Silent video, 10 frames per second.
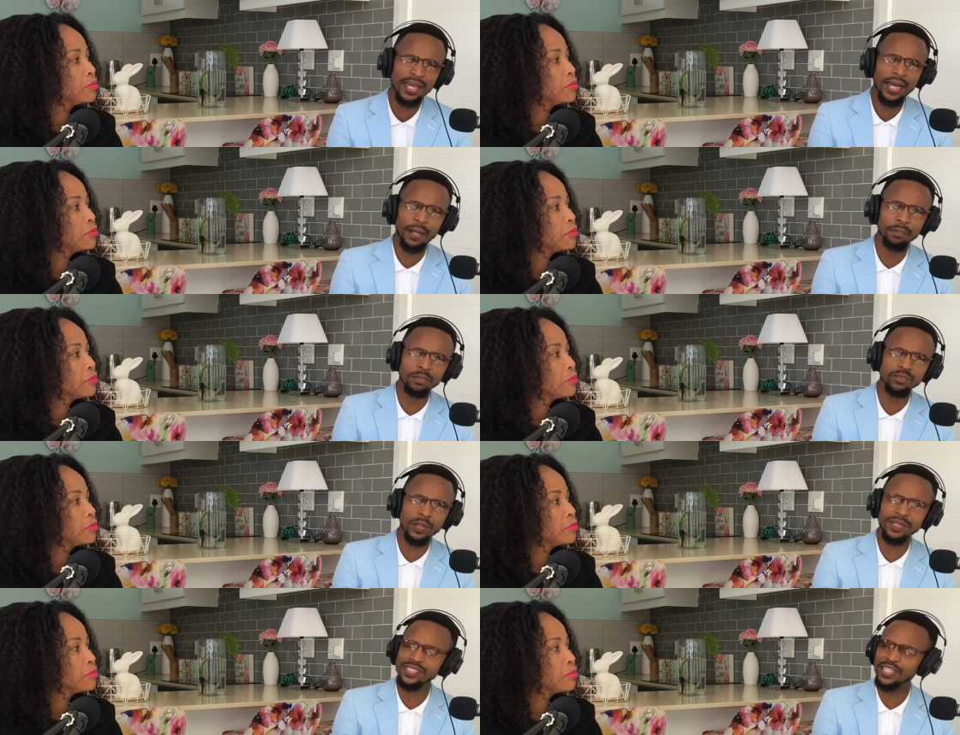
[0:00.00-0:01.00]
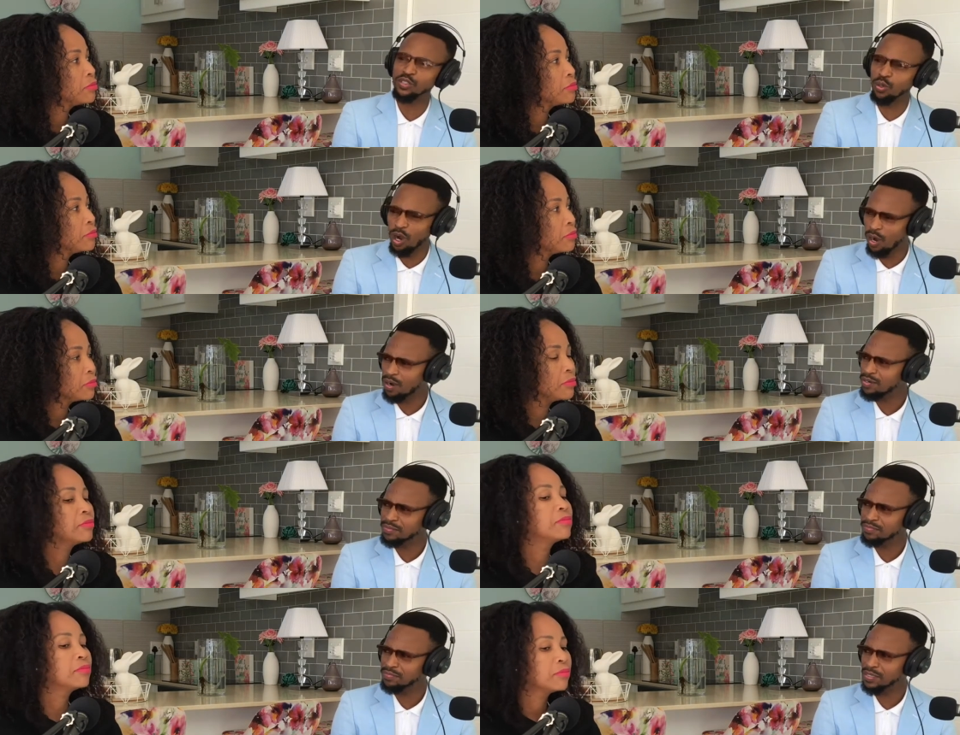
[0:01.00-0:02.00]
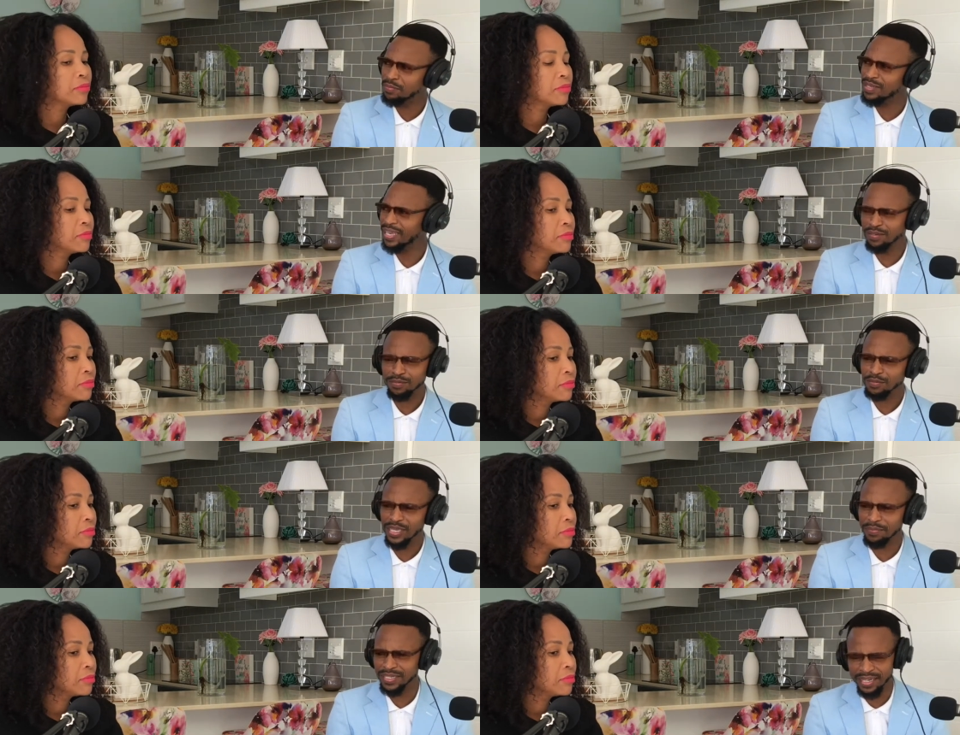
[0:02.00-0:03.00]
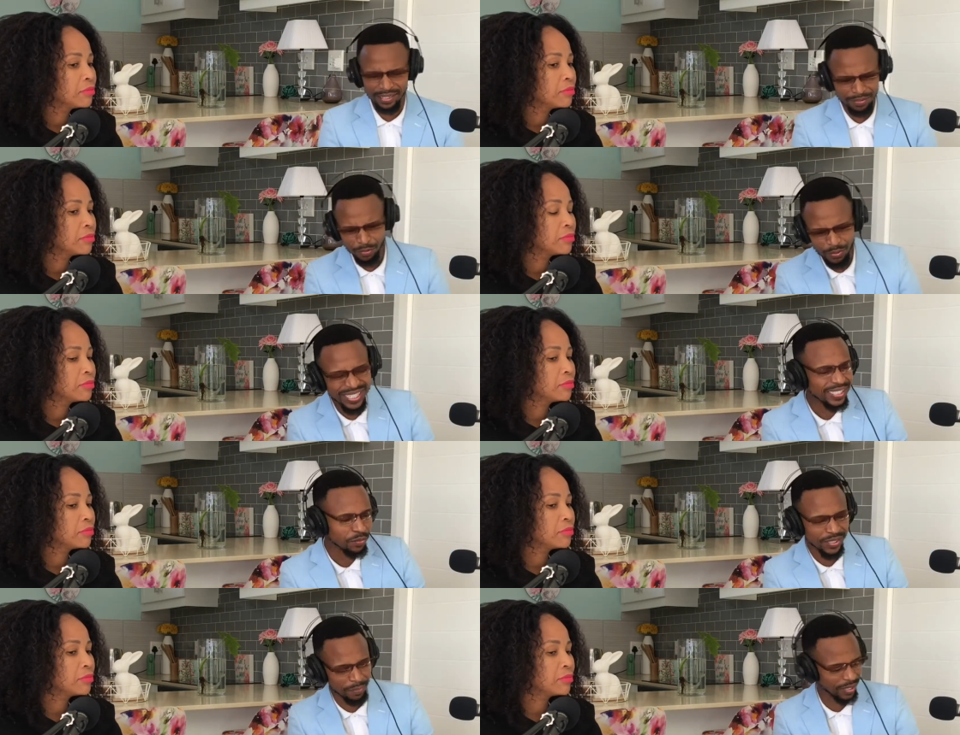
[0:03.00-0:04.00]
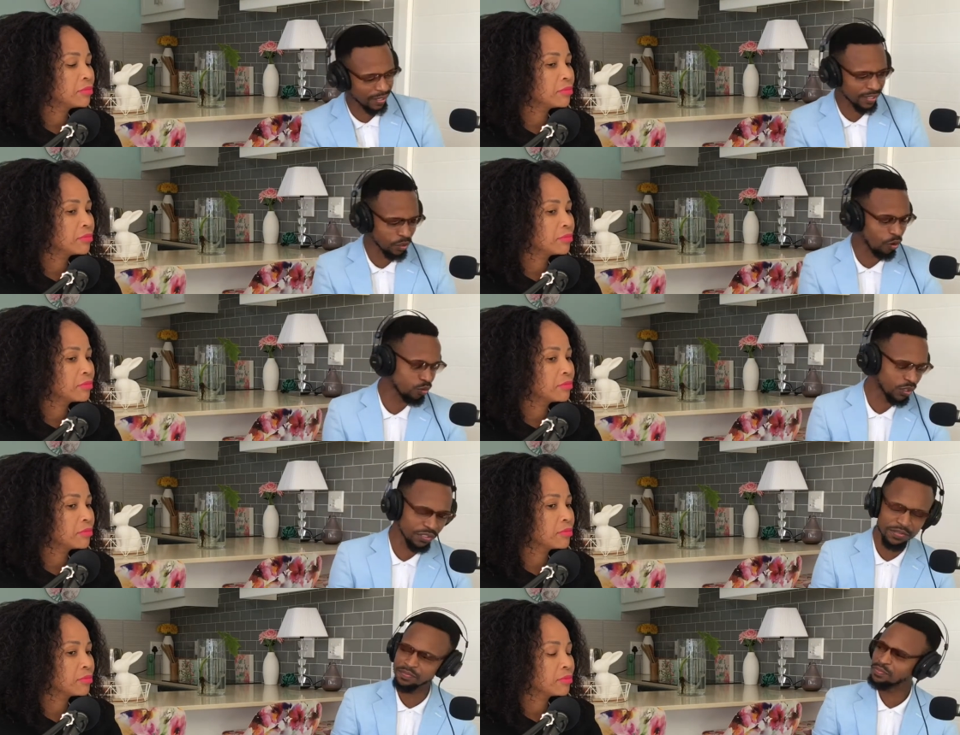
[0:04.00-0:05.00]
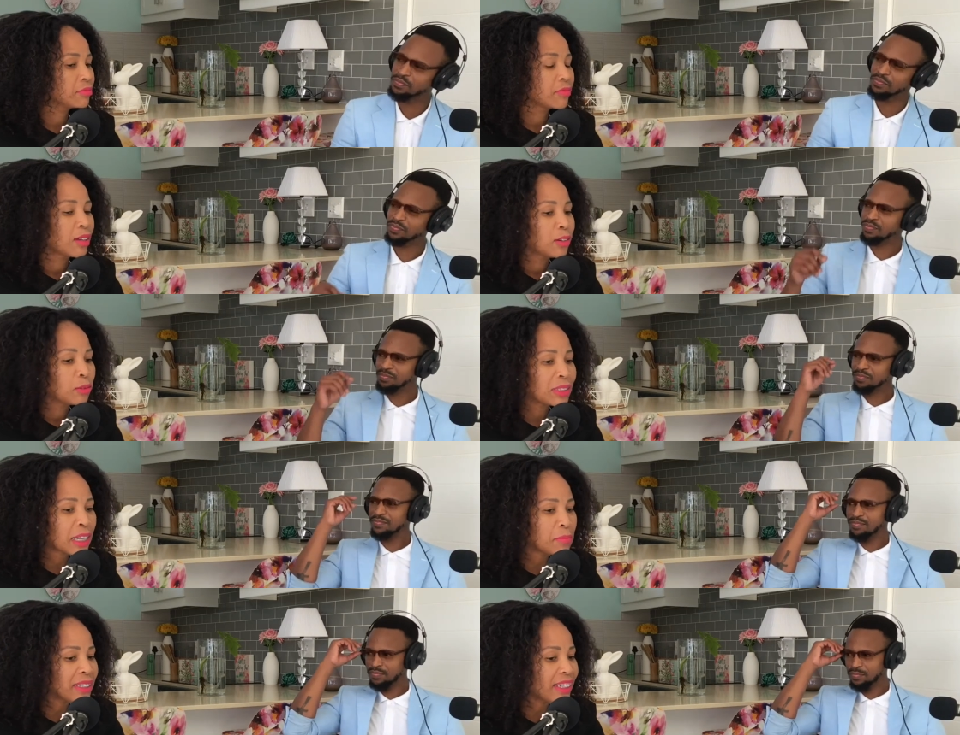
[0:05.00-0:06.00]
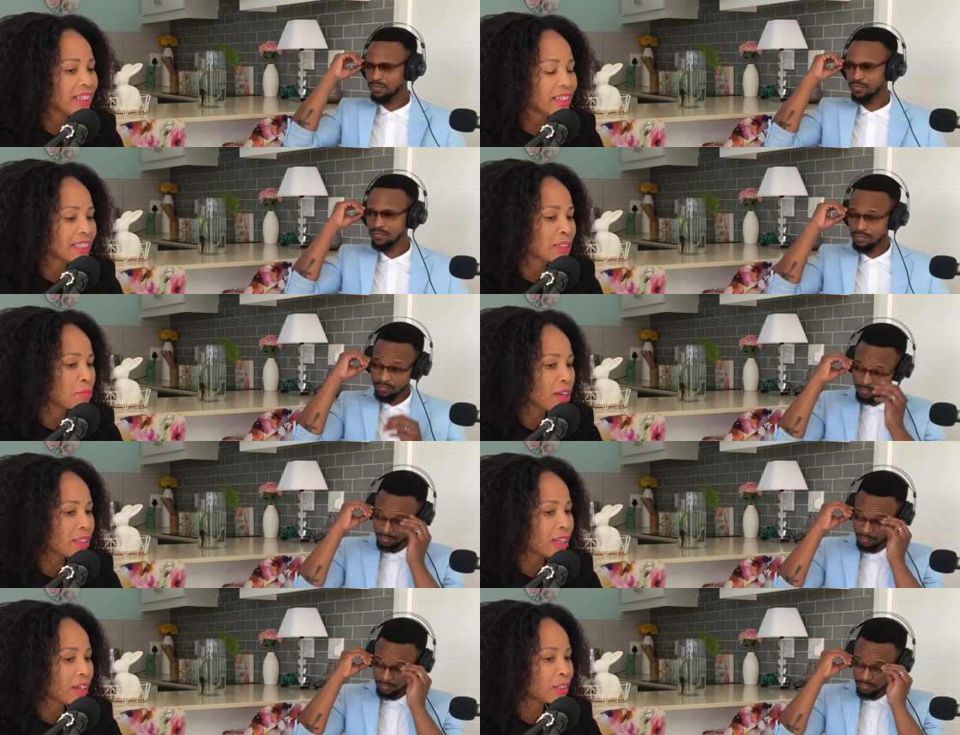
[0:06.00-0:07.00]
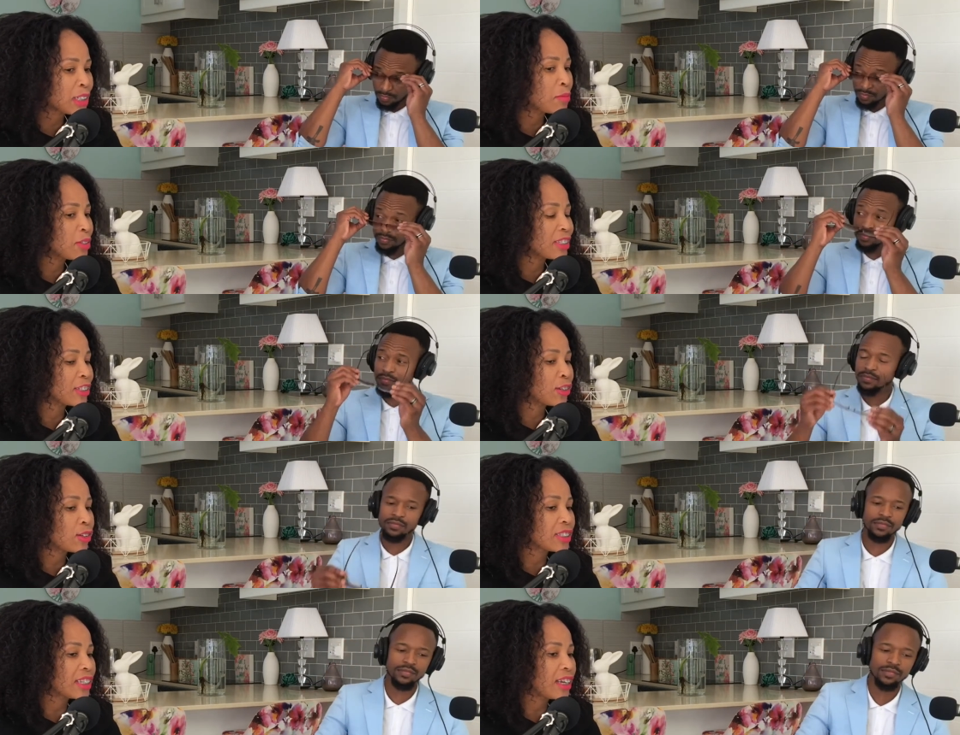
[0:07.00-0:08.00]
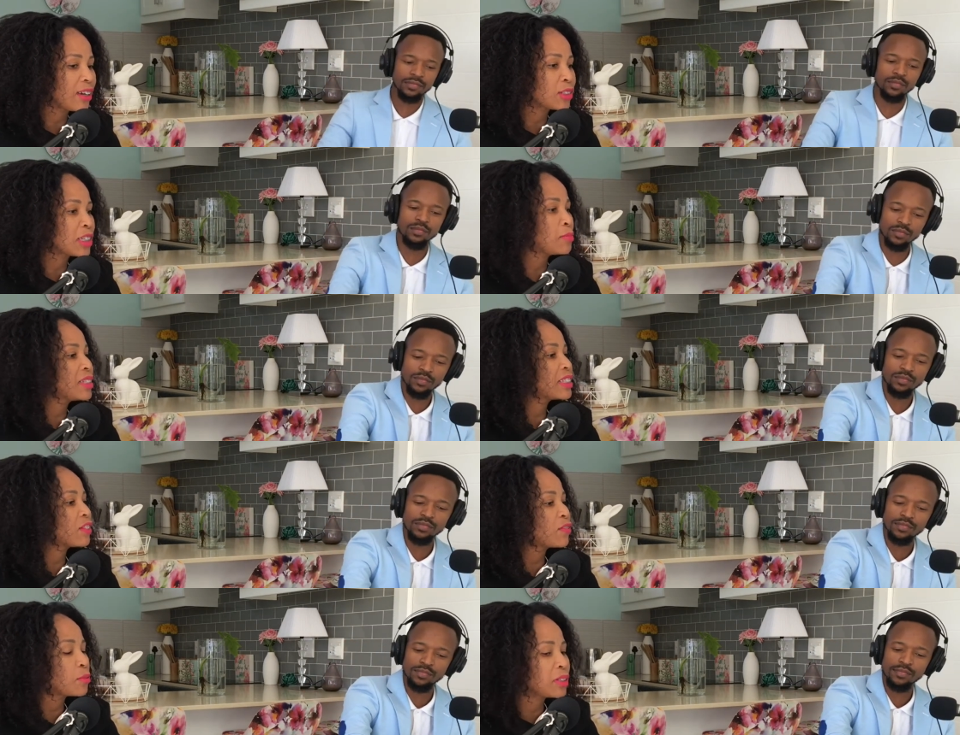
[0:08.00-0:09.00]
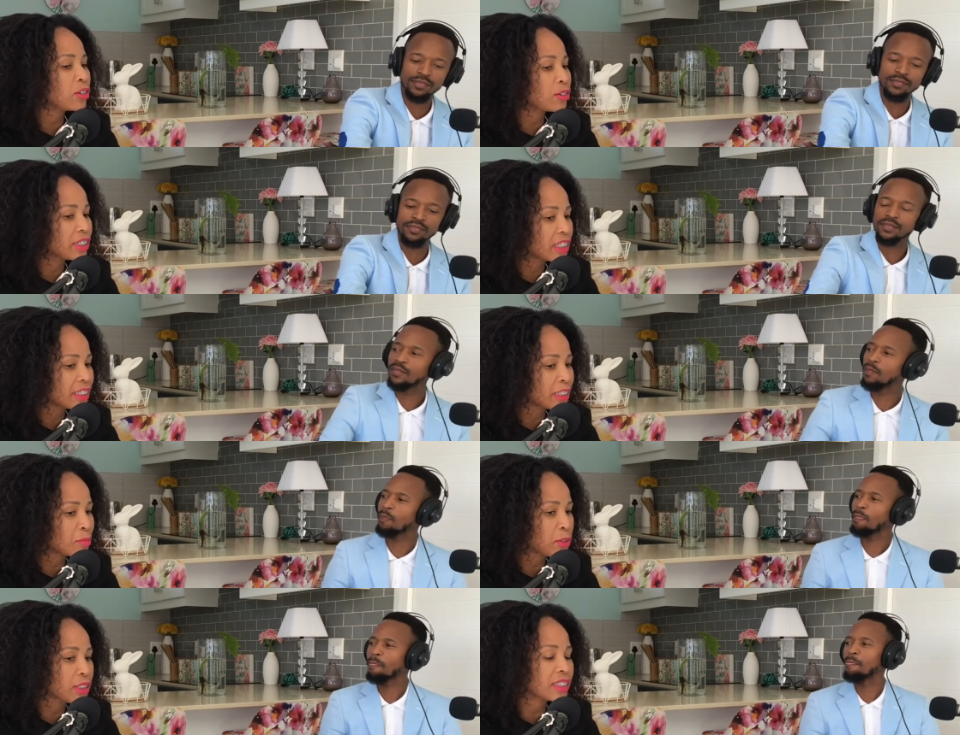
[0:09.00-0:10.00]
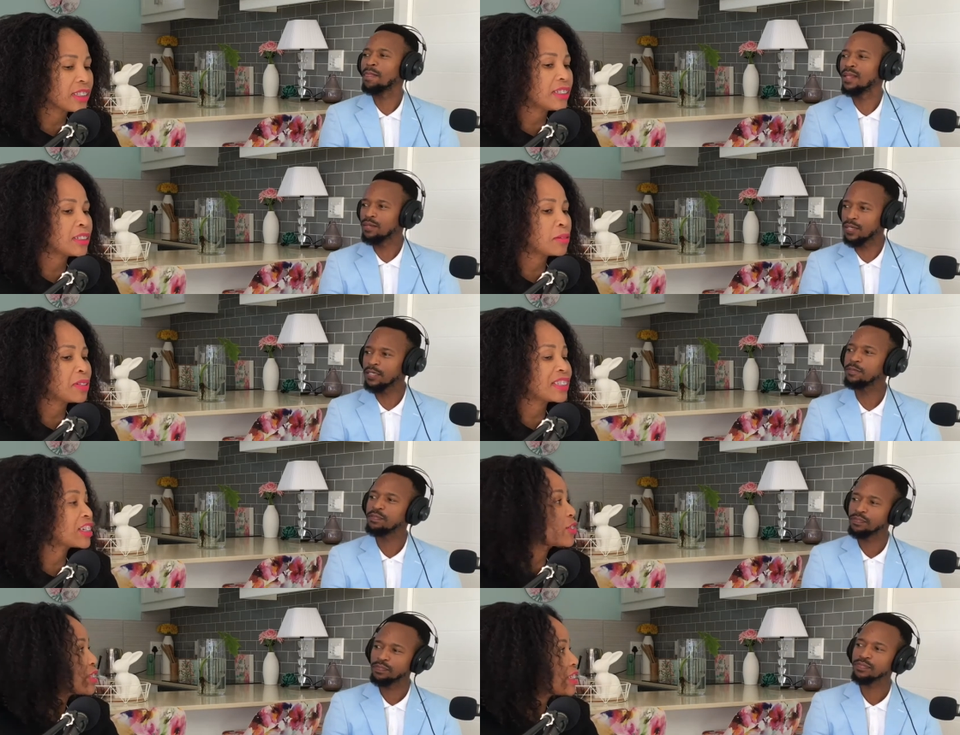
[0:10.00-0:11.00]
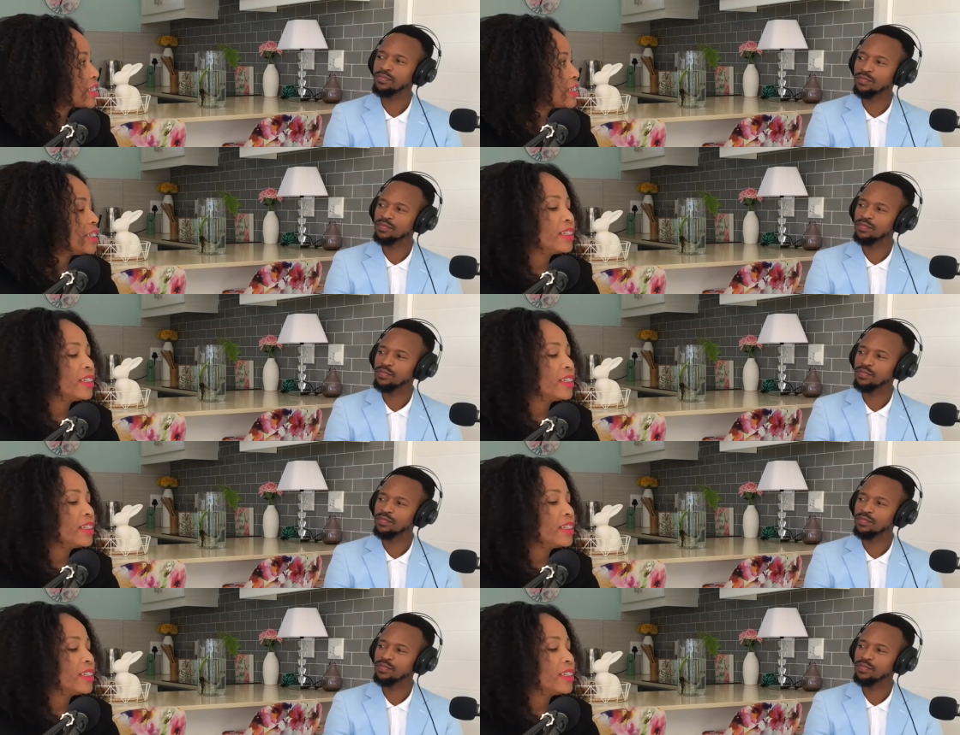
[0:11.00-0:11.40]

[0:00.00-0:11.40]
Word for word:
Speaker 1: um, the person that you are. Like UThabile, who is UThabile in your own words?
Speaker 2: UThabile is a mother, UThabile is a doctor, UThabile is a family oriented person, UThabile right. is a Christian.